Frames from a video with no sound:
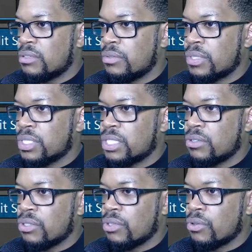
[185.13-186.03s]
We want to stay
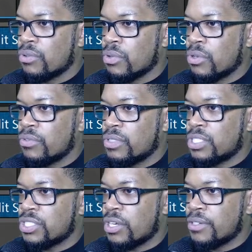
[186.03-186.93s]
on the lower row to
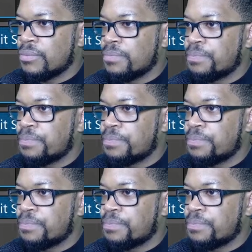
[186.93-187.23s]
start.